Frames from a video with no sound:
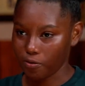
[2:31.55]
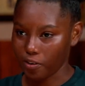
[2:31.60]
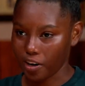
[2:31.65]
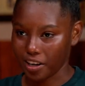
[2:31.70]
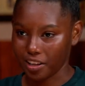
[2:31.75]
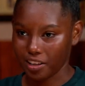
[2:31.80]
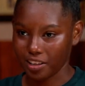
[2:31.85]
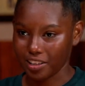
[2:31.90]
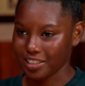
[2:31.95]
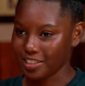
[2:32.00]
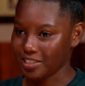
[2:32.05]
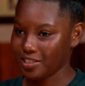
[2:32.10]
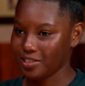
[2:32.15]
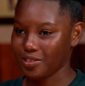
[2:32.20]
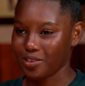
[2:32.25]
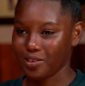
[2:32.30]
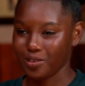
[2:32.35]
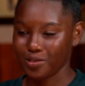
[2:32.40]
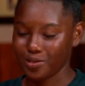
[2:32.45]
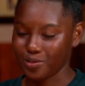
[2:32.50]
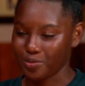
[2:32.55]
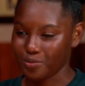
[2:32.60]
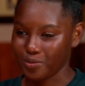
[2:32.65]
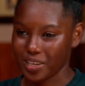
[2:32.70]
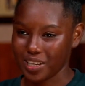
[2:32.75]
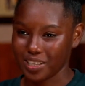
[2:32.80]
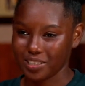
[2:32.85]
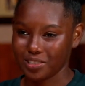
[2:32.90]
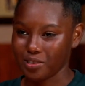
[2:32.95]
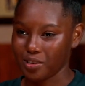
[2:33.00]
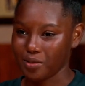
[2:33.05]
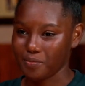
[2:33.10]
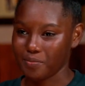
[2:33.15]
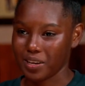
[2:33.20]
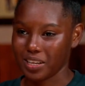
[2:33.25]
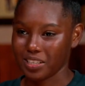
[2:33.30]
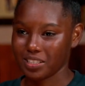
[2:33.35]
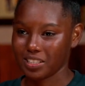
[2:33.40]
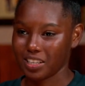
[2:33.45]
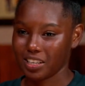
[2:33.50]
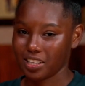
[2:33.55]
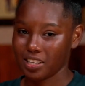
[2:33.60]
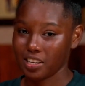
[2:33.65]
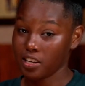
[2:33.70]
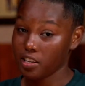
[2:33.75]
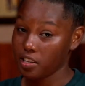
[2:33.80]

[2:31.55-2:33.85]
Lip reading: friendly, so sweet, so amazing.